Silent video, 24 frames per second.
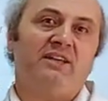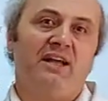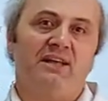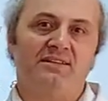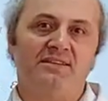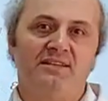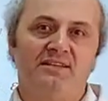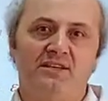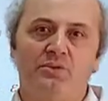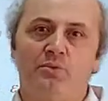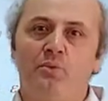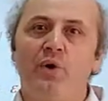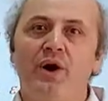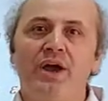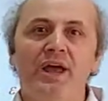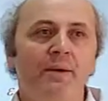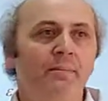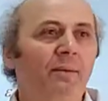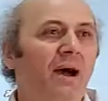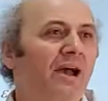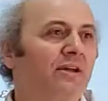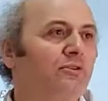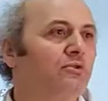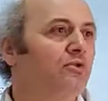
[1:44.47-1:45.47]
delta t, why
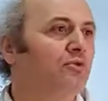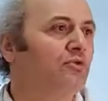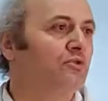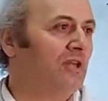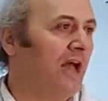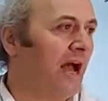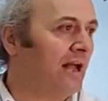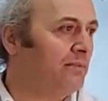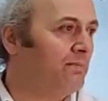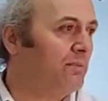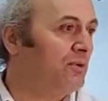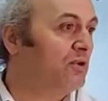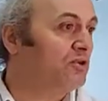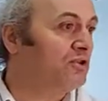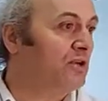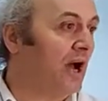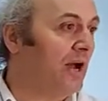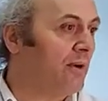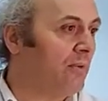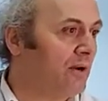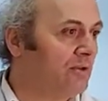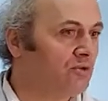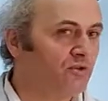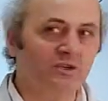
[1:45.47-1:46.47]
am I doing that? Because
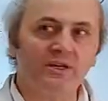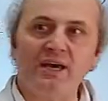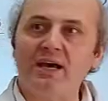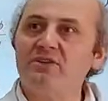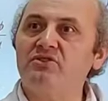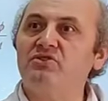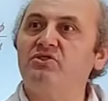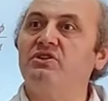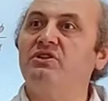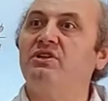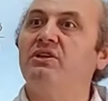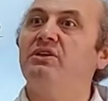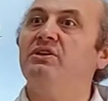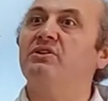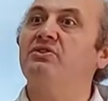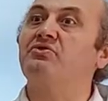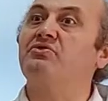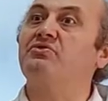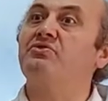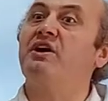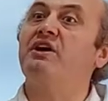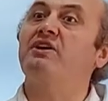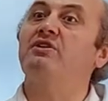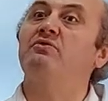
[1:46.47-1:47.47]
I want to get the
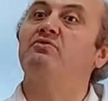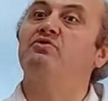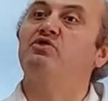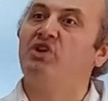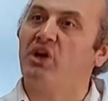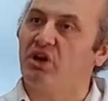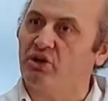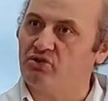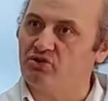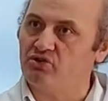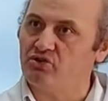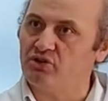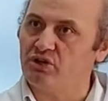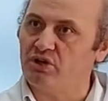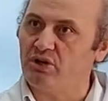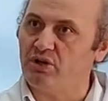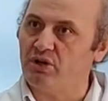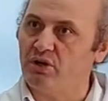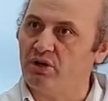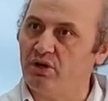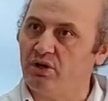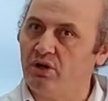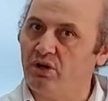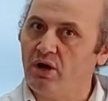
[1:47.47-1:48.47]
rate of change.
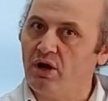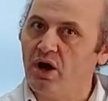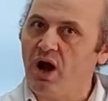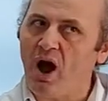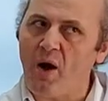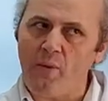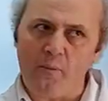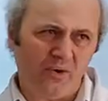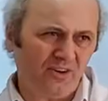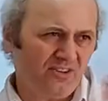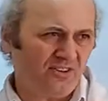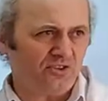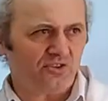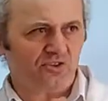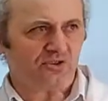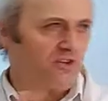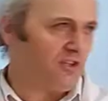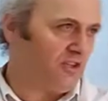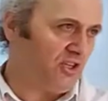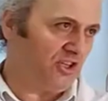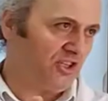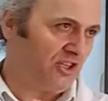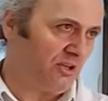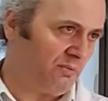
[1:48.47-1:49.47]
How, what is the
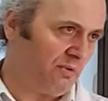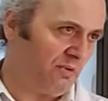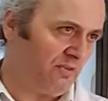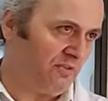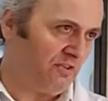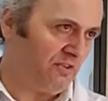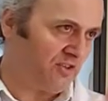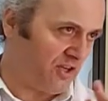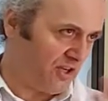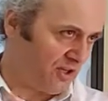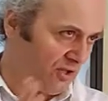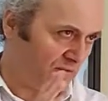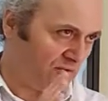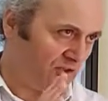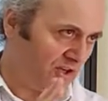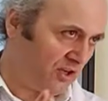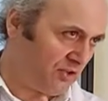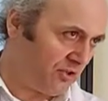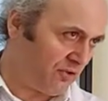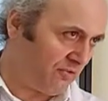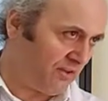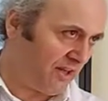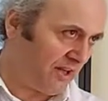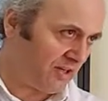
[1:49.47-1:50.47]
relation between the rate of
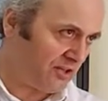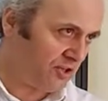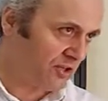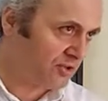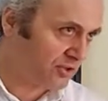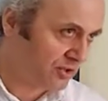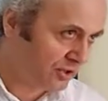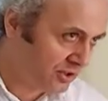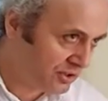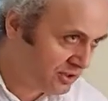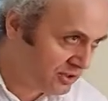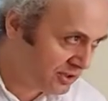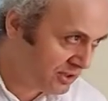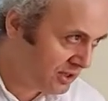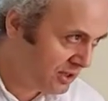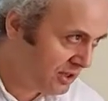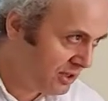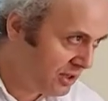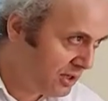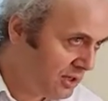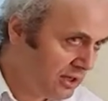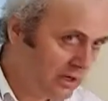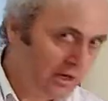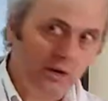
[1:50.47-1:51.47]
change of electric current?
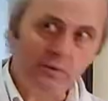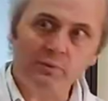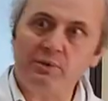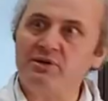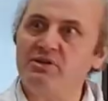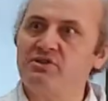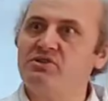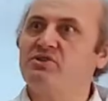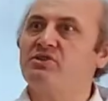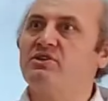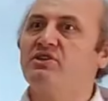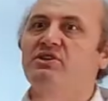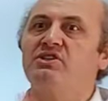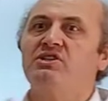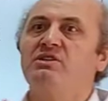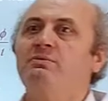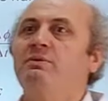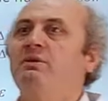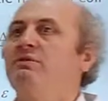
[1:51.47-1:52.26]
What is the relation